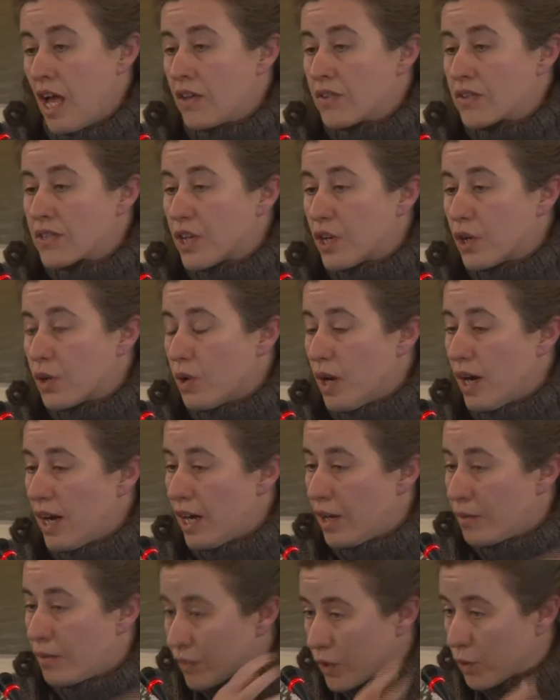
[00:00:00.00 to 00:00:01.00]
So
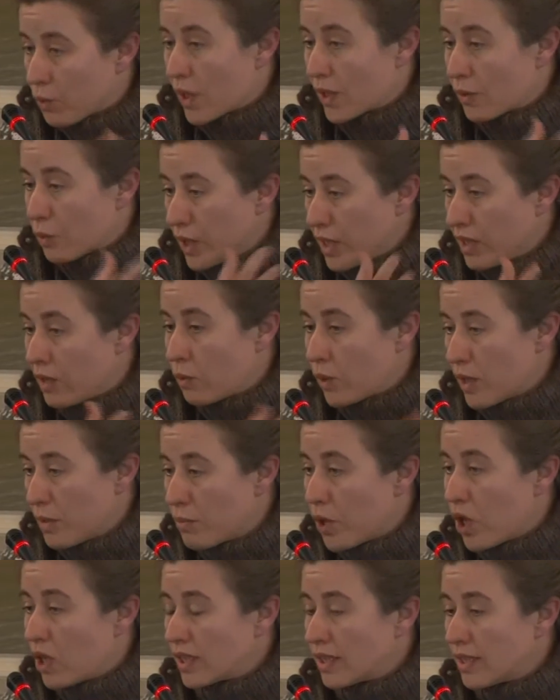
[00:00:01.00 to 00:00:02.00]
when we
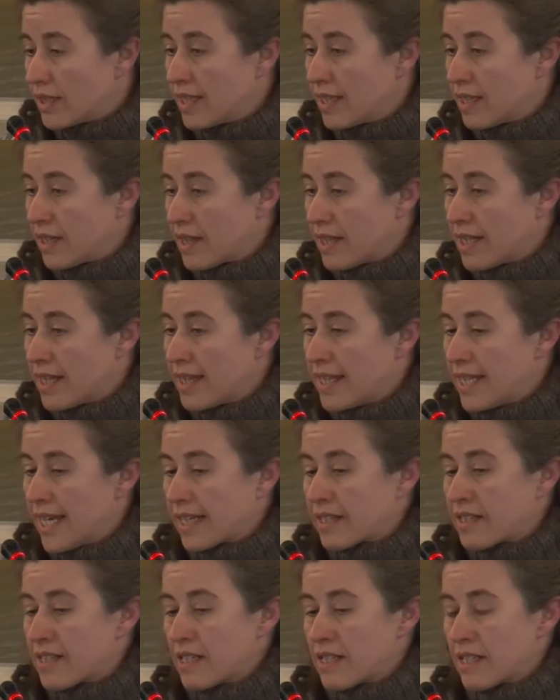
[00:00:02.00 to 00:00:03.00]
model the
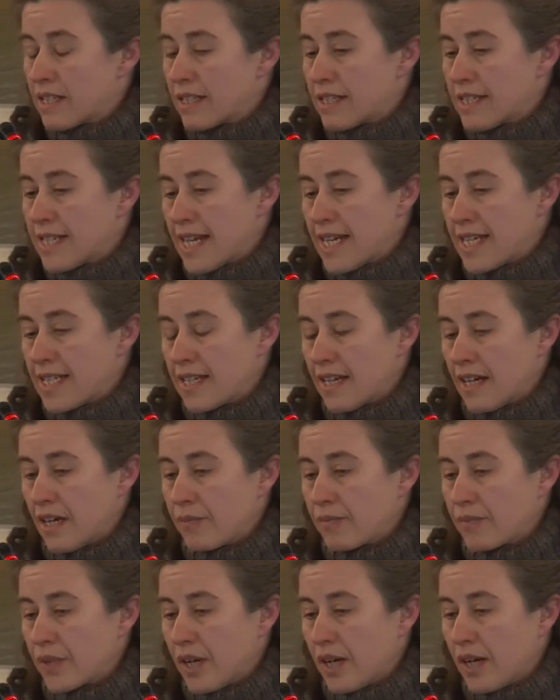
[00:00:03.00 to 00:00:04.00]
existing data,